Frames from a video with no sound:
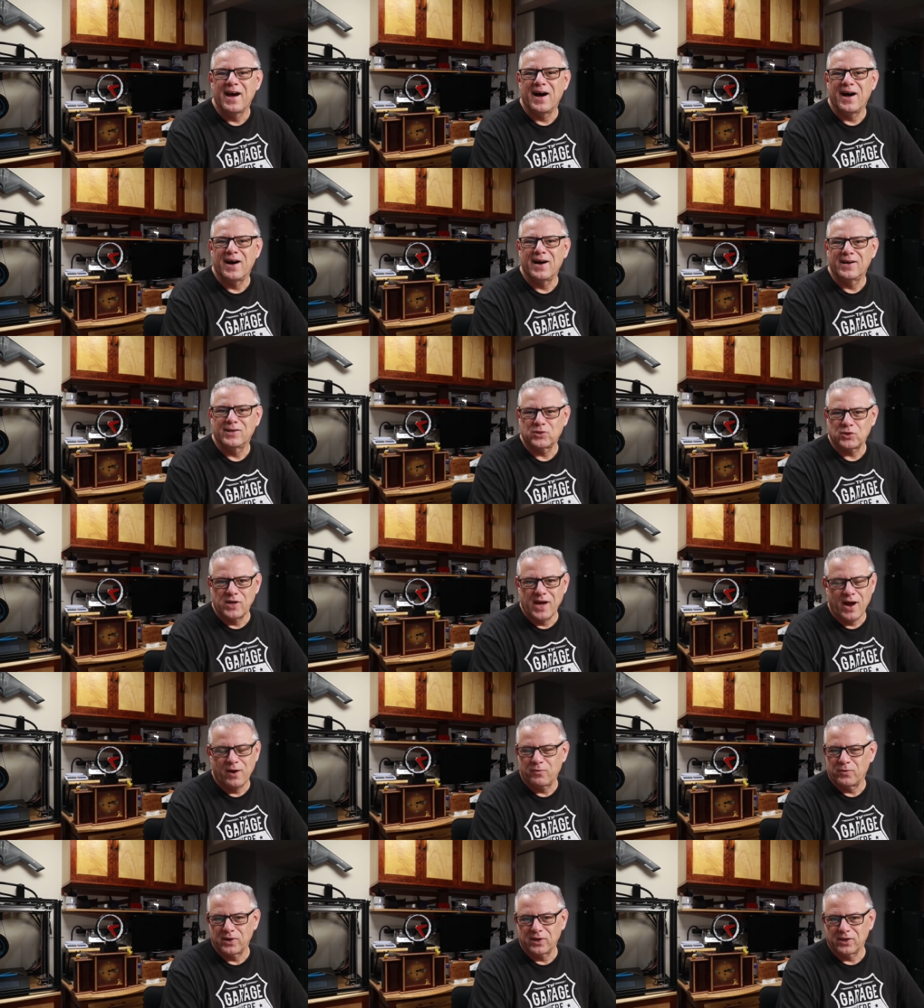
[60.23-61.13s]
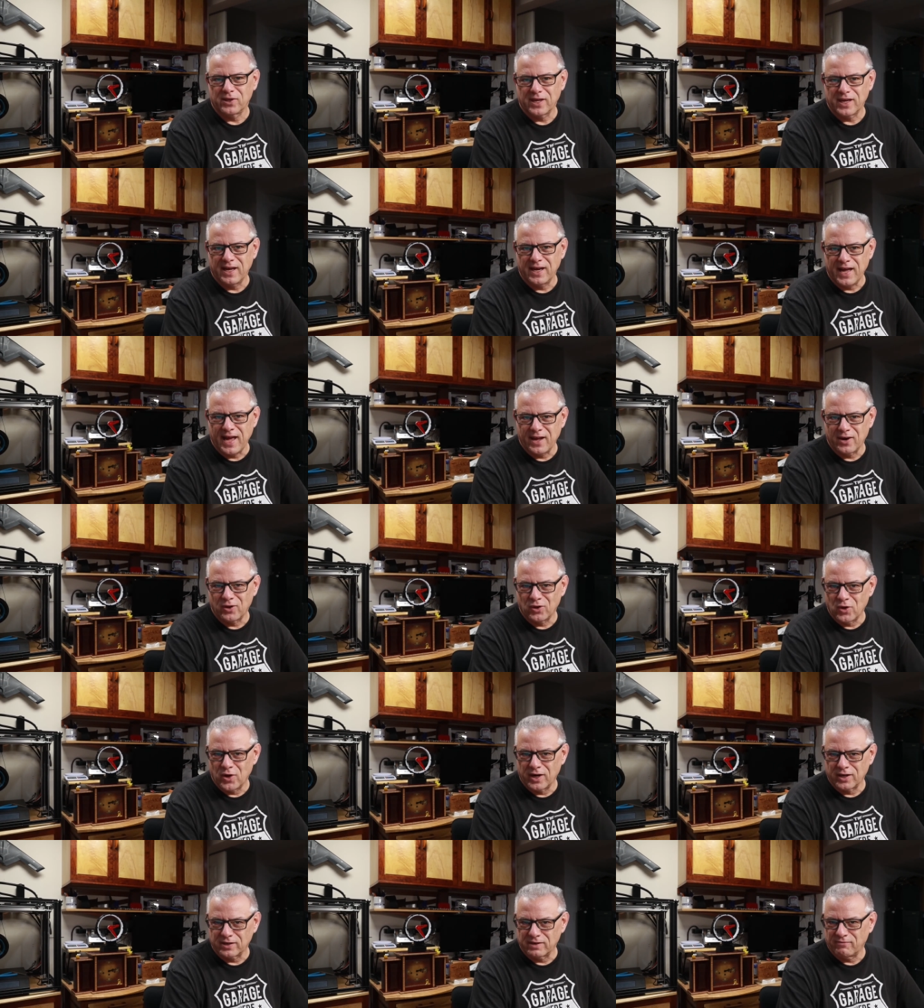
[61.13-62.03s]
It's not really an
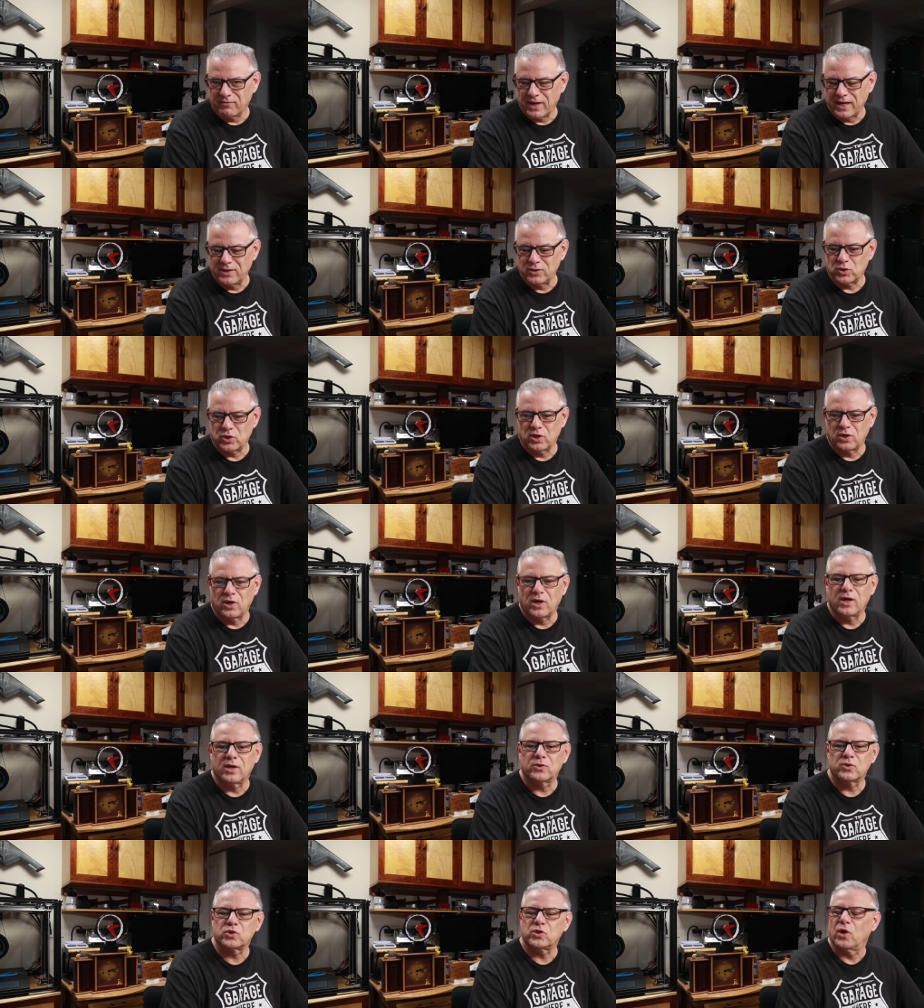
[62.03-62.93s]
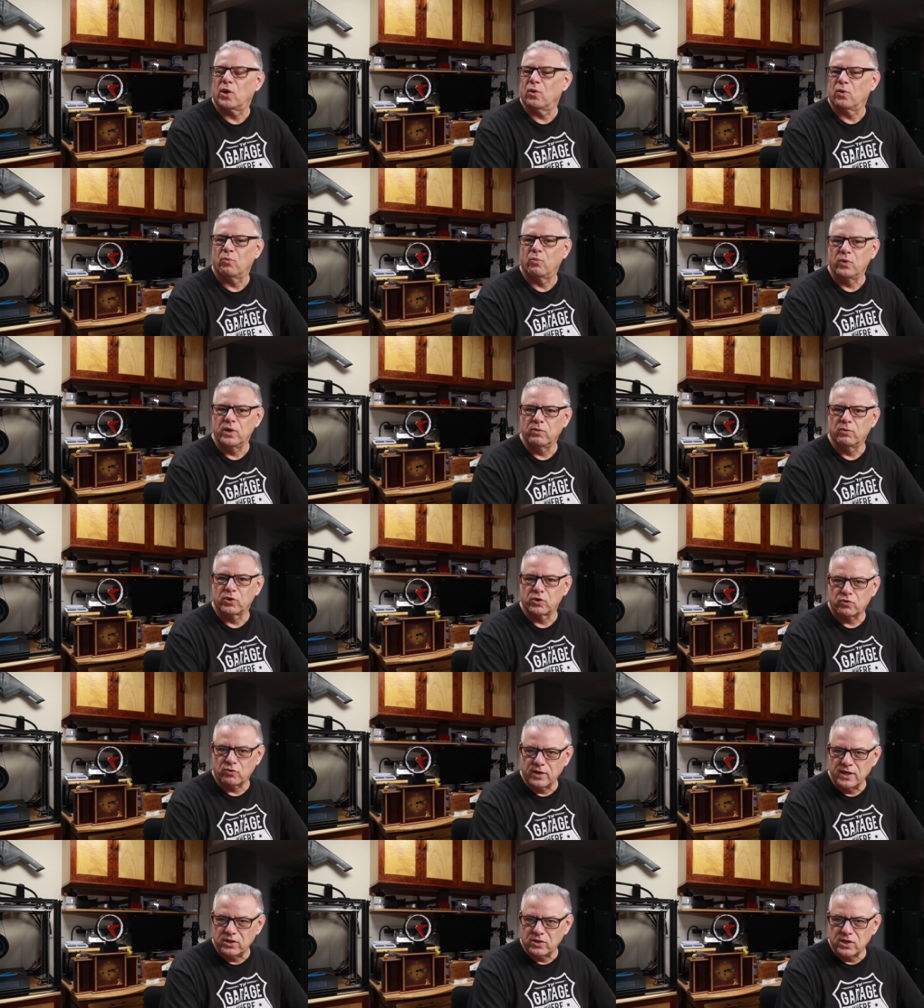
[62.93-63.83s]
analog device at all, so we will
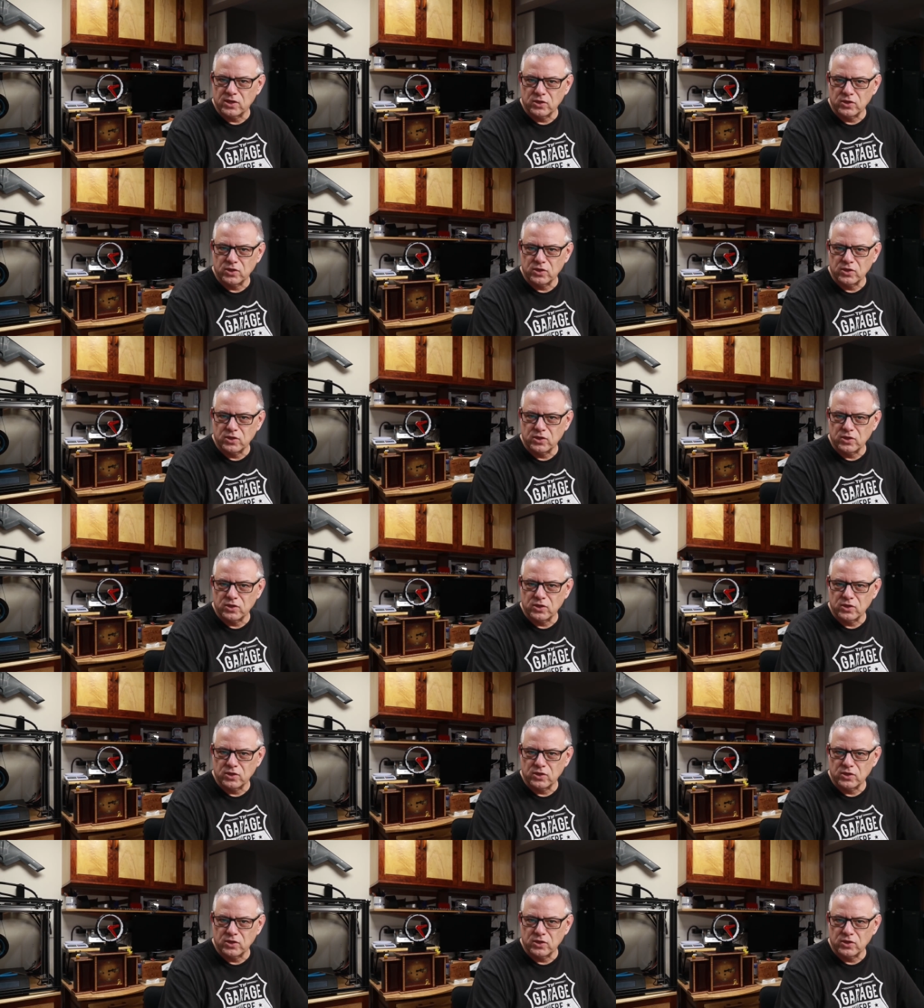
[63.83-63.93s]
treat